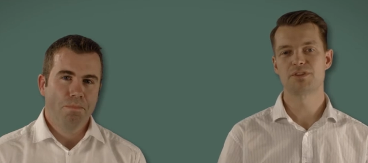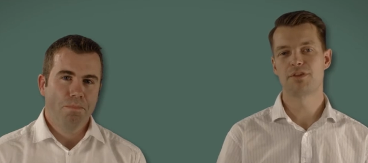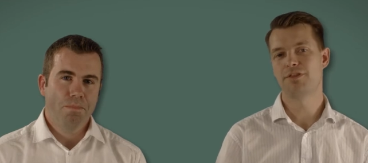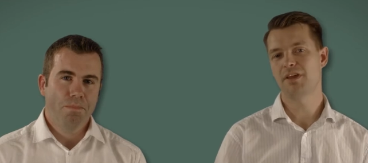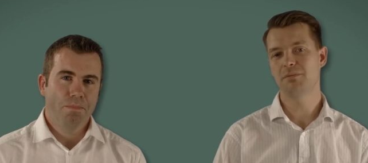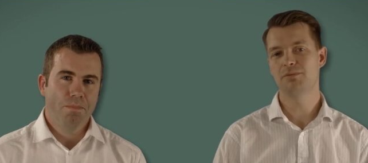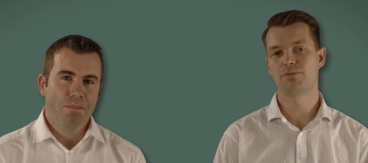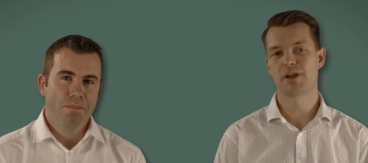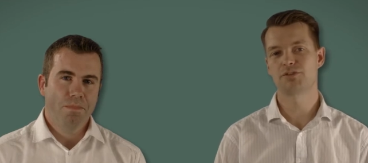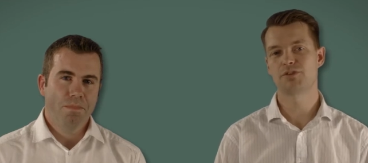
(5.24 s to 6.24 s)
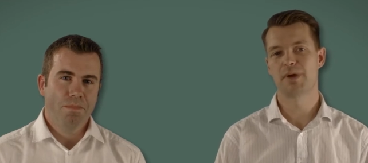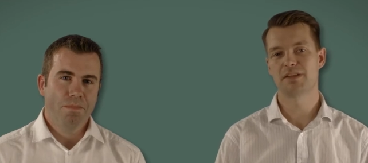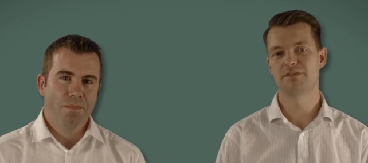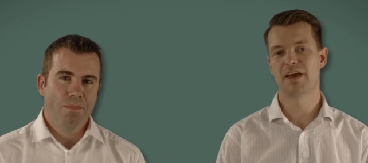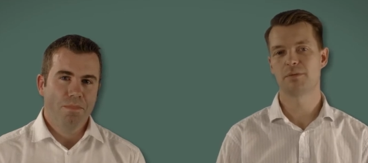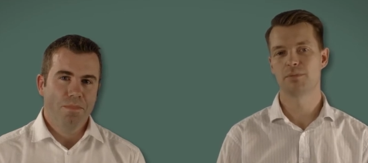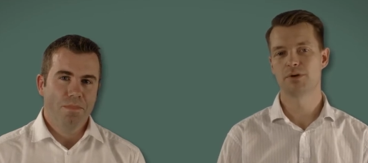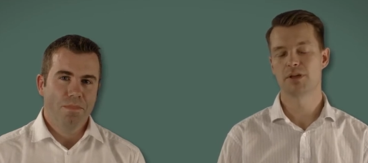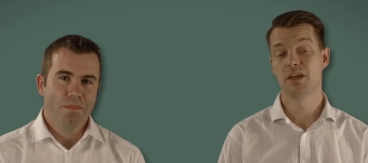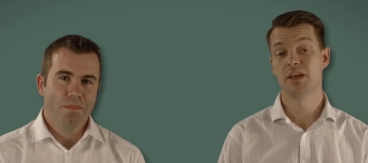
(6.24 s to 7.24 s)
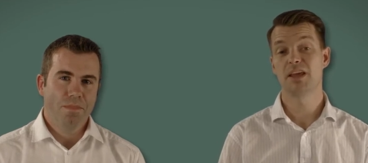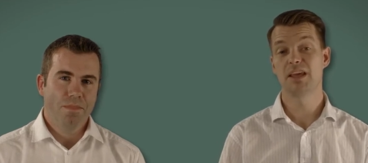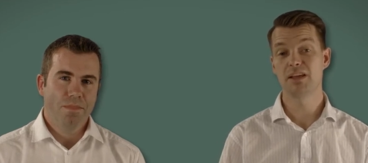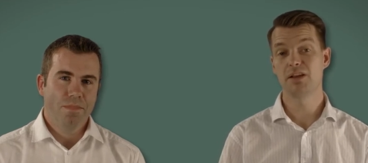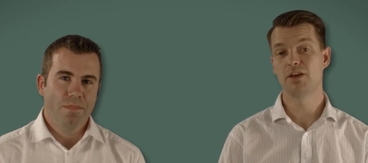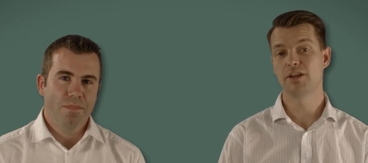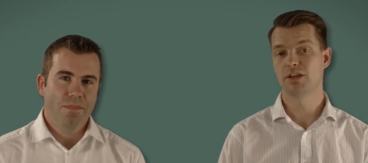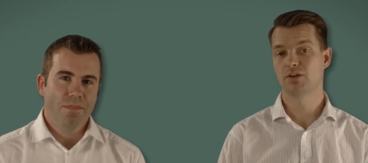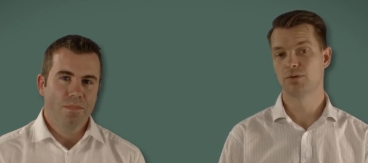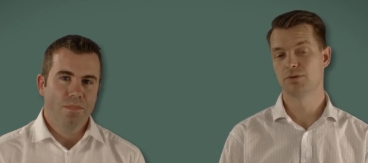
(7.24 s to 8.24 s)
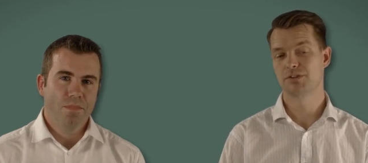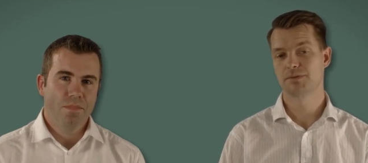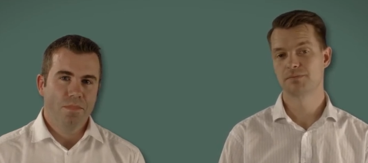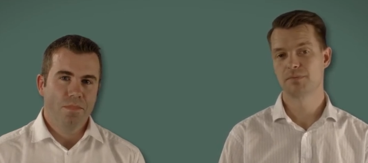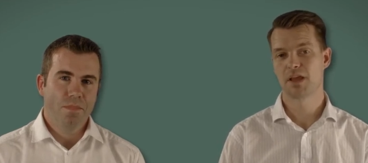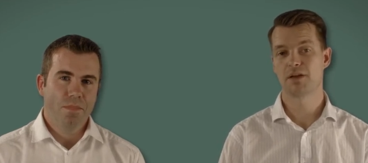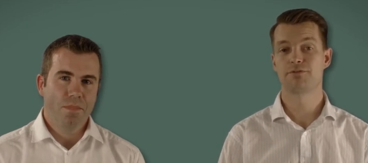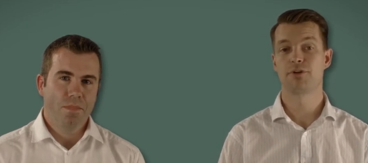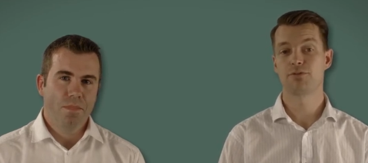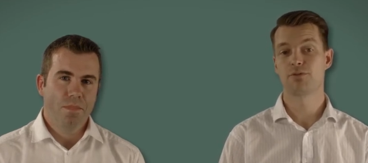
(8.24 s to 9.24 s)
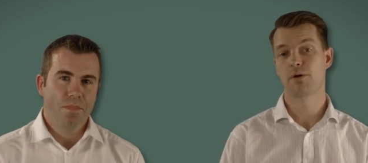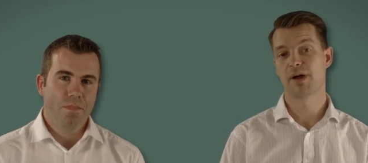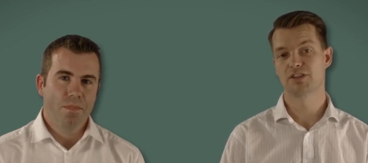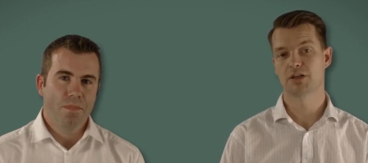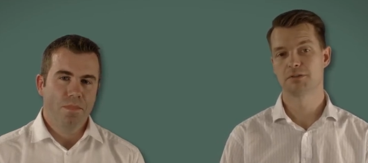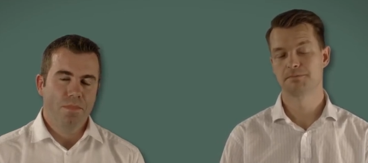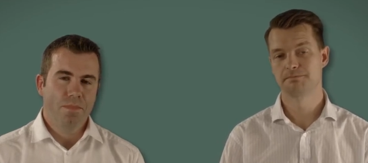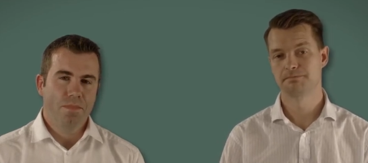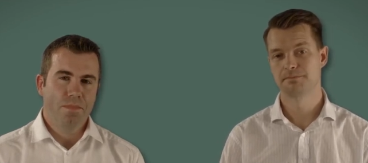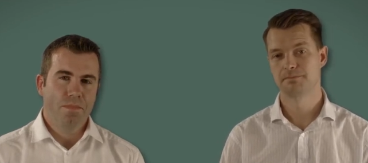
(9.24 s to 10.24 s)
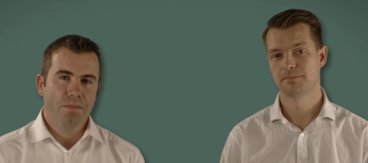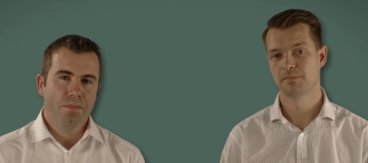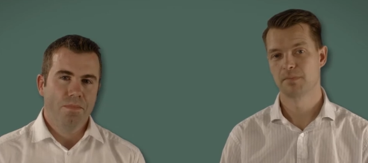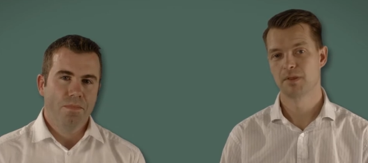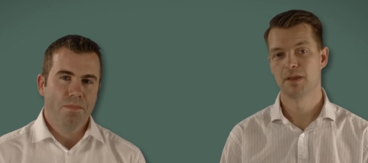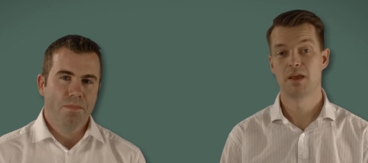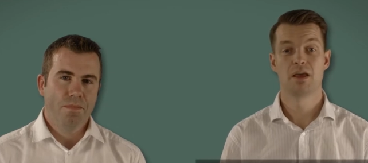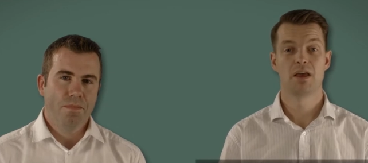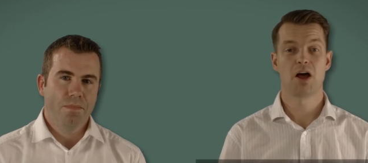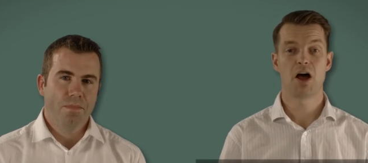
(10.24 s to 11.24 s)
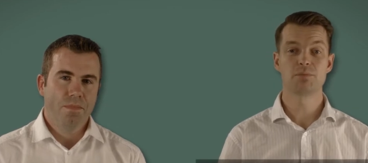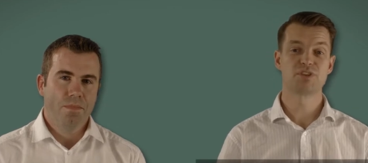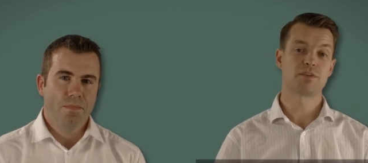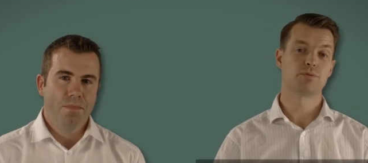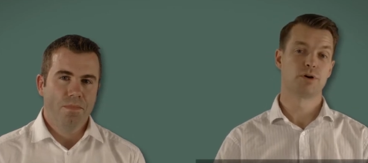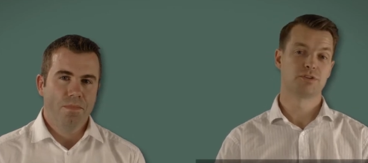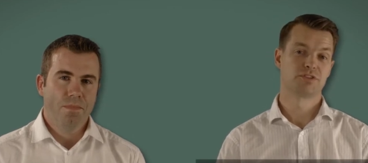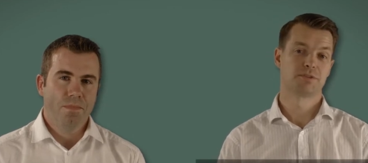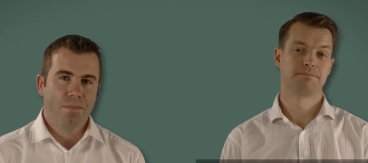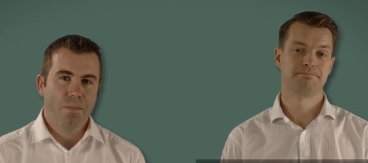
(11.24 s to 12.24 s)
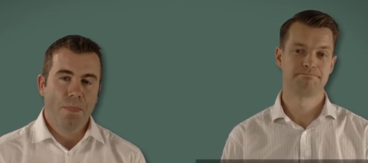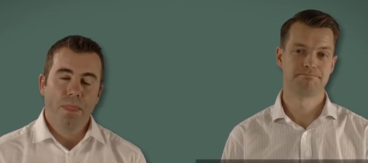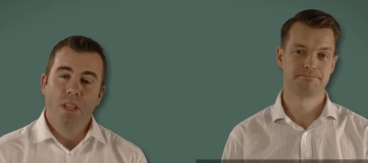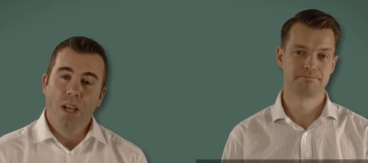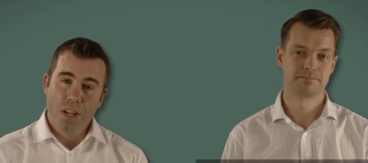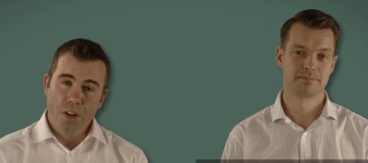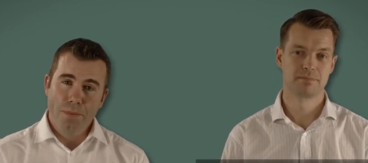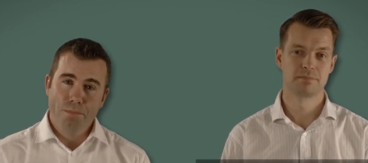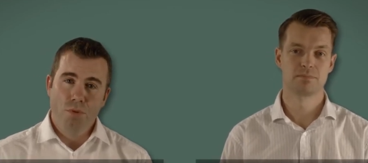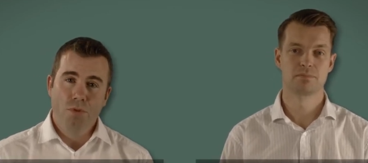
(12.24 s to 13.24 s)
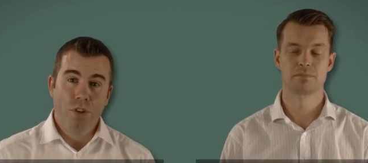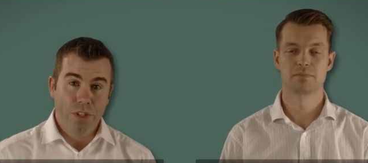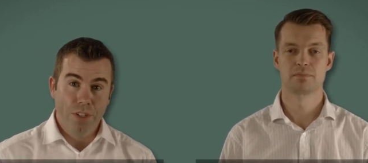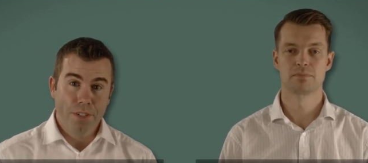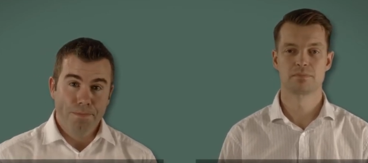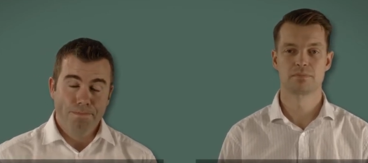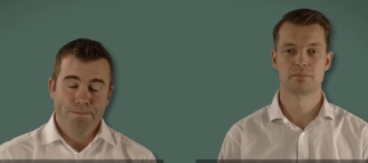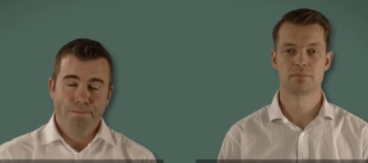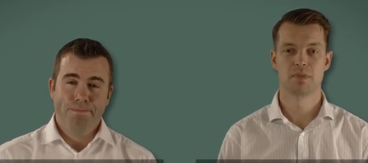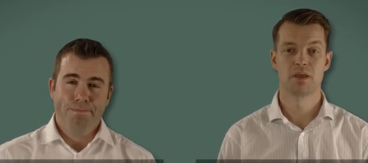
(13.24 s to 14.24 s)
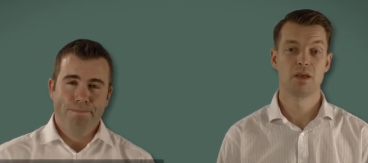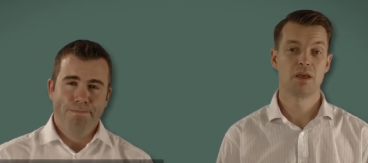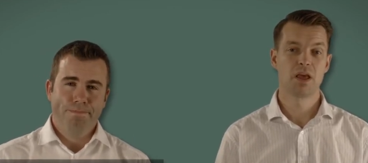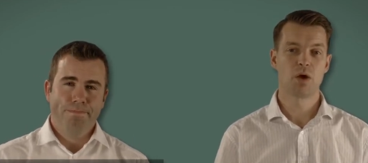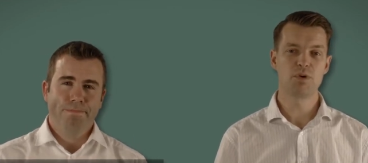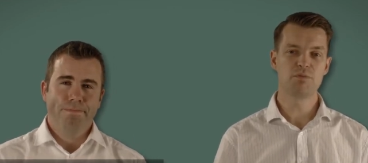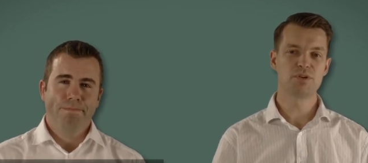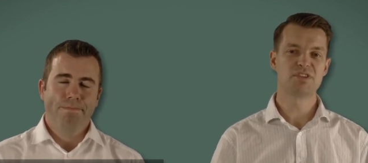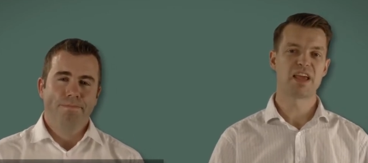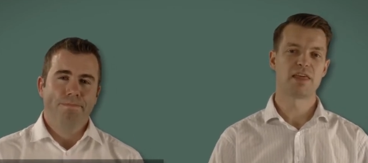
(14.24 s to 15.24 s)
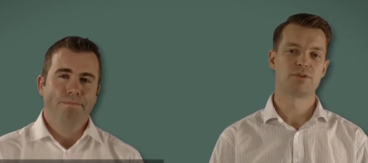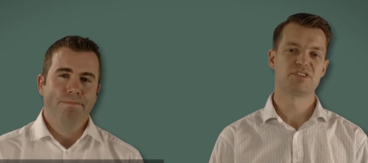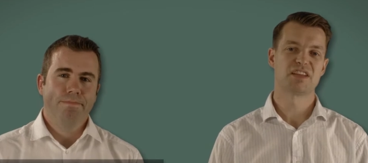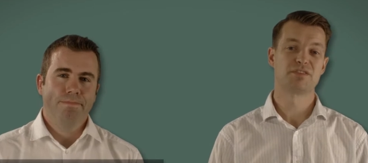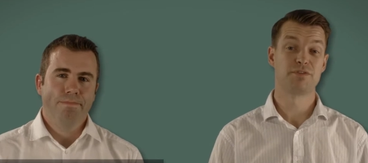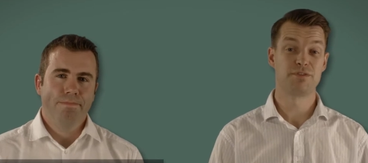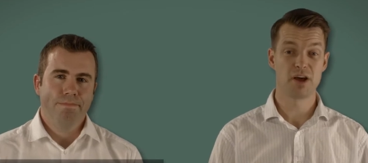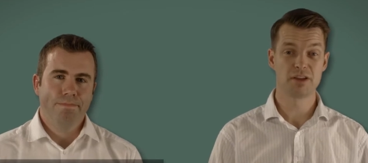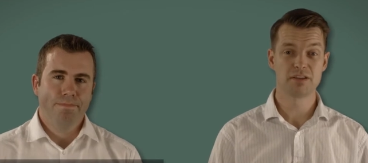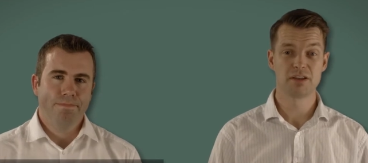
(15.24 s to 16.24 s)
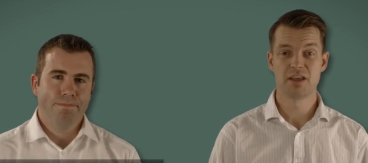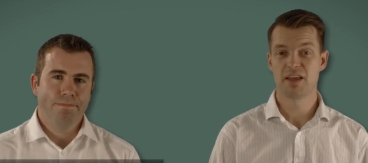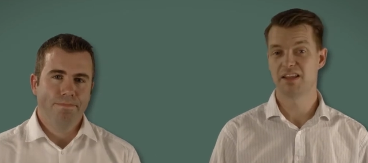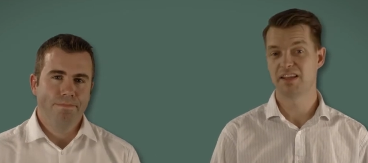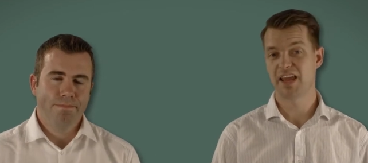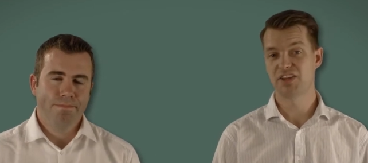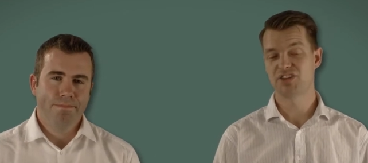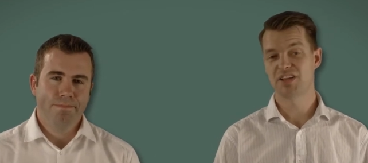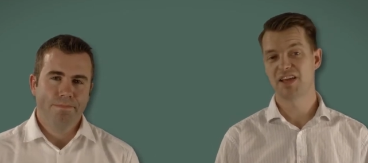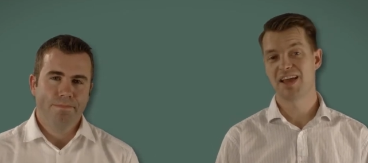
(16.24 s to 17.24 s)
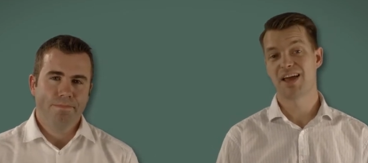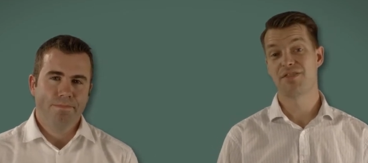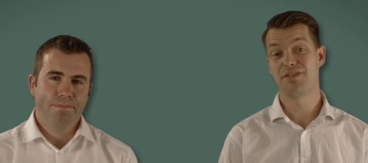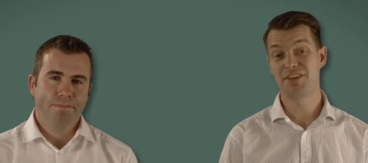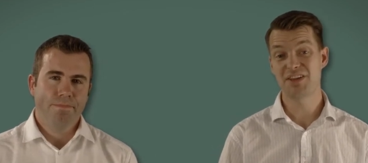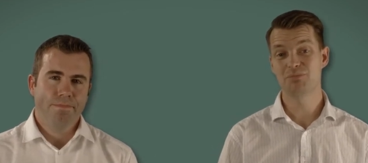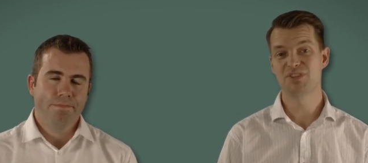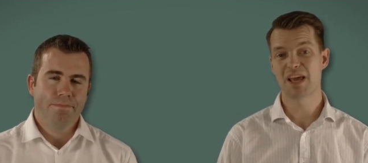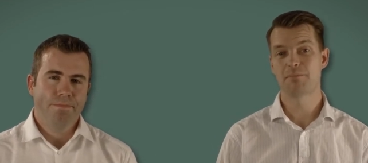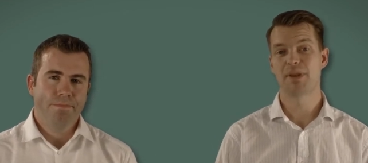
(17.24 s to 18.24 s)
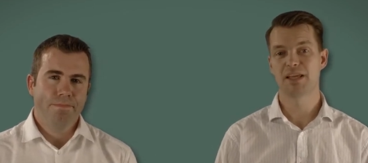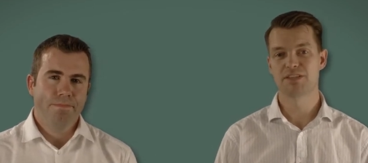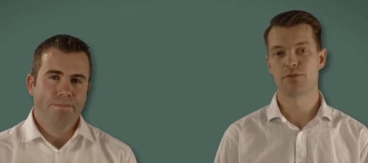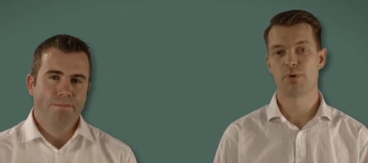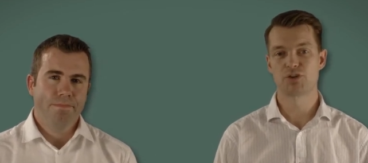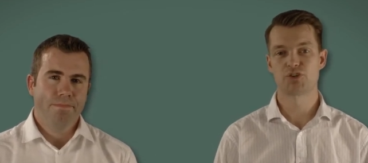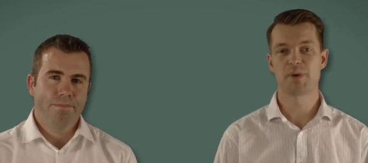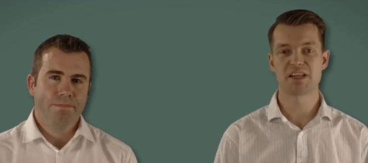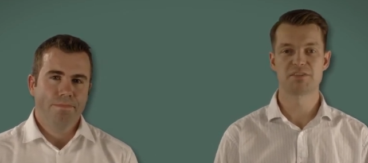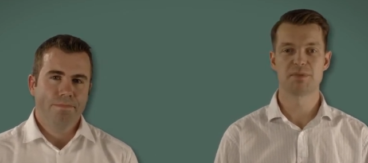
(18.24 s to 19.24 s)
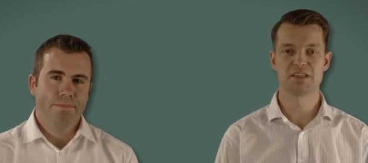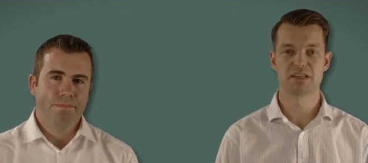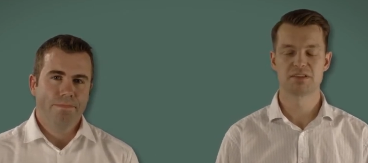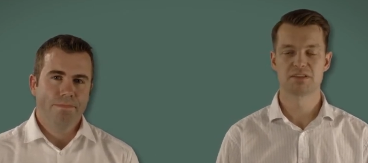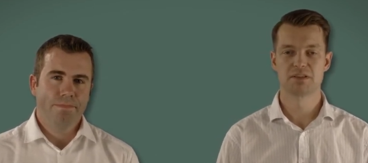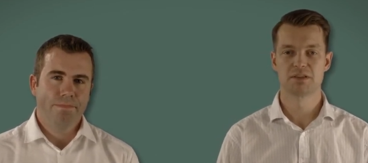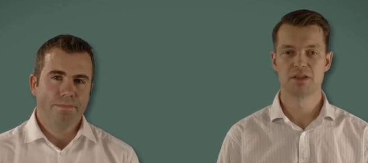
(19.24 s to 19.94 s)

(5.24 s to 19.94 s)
Speaker 1: to the Themed Retrospective Handbook e-learning course at Front Row Agile. I'm Geoff Watts. And I'm Paul Goddard. And we've put together a set of fun, engaging, and themed templates for retrospective meetings.